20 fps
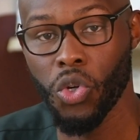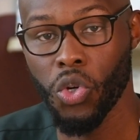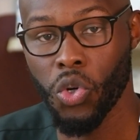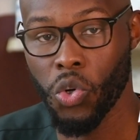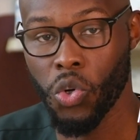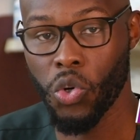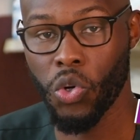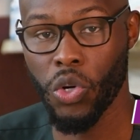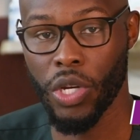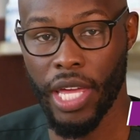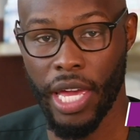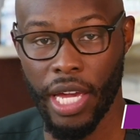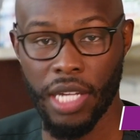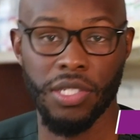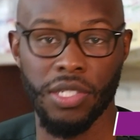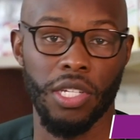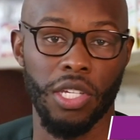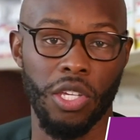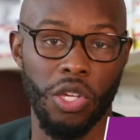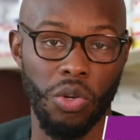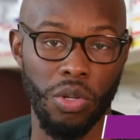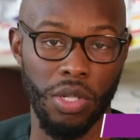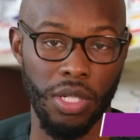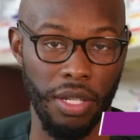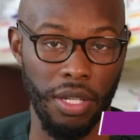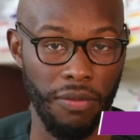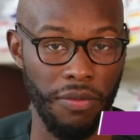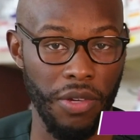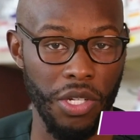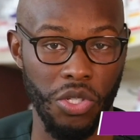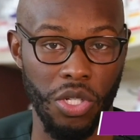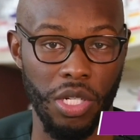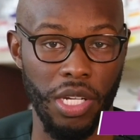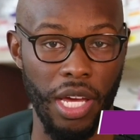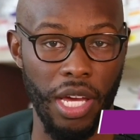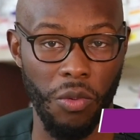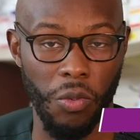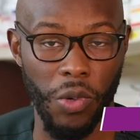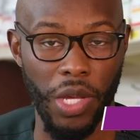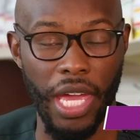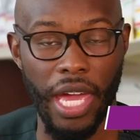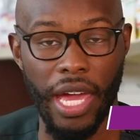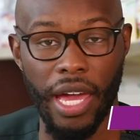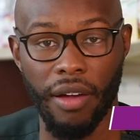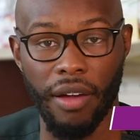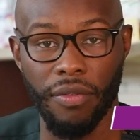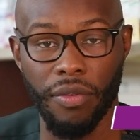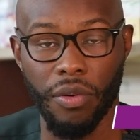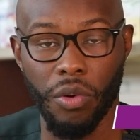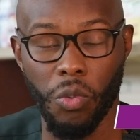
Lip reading: who could execute the vision that we have,